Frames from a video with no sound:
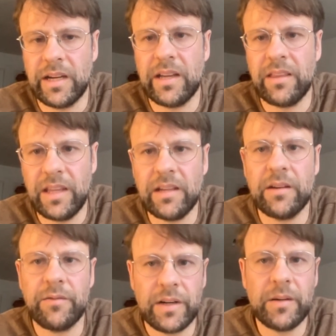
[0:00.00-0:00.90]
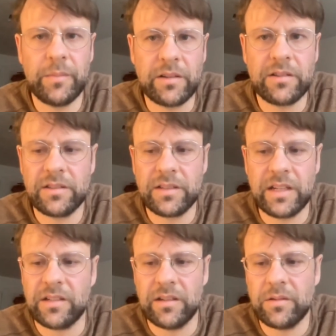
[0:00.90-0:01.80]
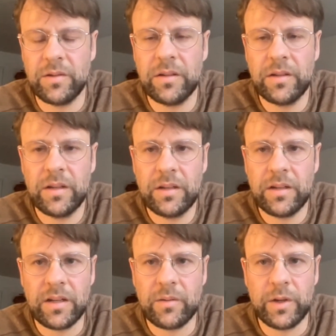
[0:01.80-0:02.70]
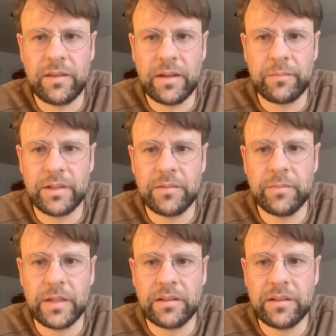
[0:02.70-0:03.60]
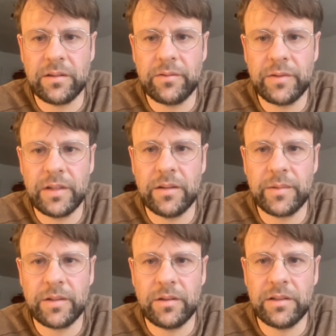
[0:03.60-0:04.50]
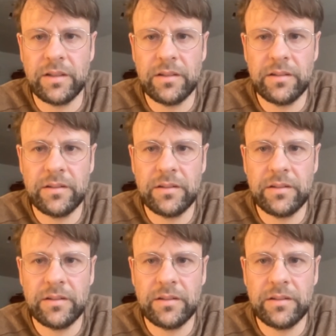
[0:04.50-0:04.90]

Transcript: And I think it very much started uh, with the imprisonment of Ilham Tohti.